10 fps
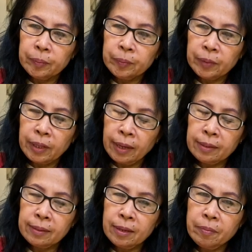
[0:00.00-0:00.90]

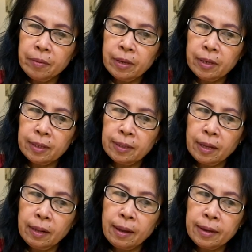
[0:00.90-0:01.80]
Thanksgiving is the
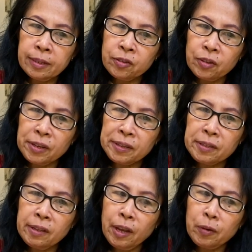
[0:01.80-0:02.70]
last
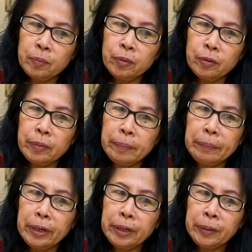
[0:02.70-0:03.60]
Thursday of
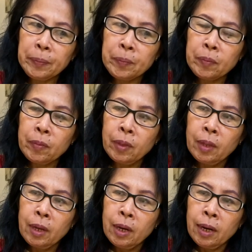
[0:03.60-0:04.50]
November,
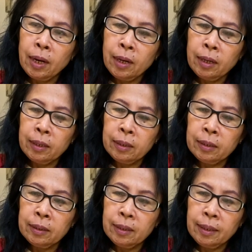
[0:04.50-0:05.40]

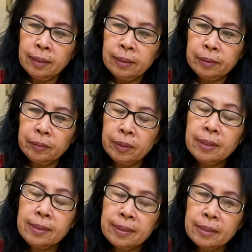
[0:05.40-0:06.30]
and this
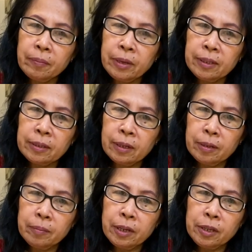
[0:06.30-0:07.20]
is a big
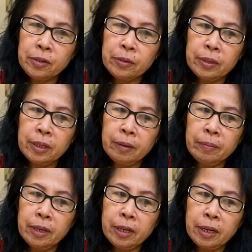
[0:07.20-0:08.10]
celebration in
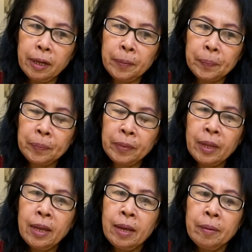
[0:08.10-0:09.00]
America.
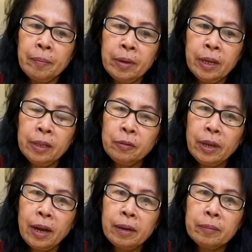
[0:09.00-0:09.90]
Anyway,
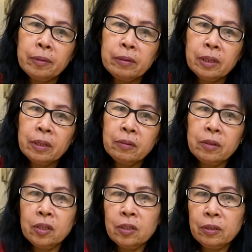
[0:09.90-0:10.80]
I'm going to
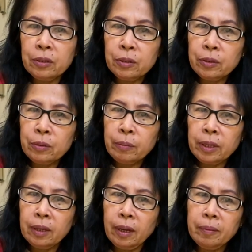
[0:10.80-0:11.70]
introduce you my
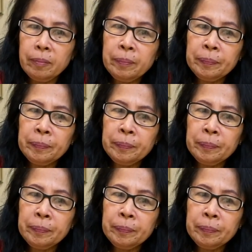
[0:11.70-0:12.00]
name.